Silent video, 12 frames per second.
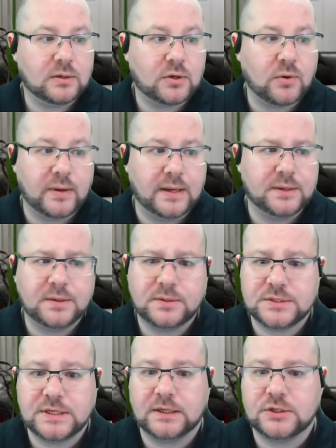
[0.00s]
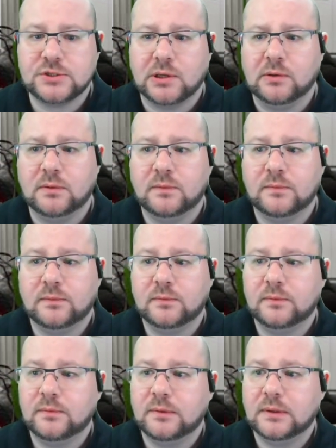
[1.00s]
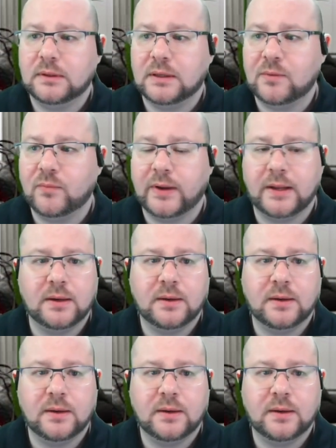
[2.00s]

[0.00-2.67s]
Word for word: Go ahead, sing the song. I'm waiting.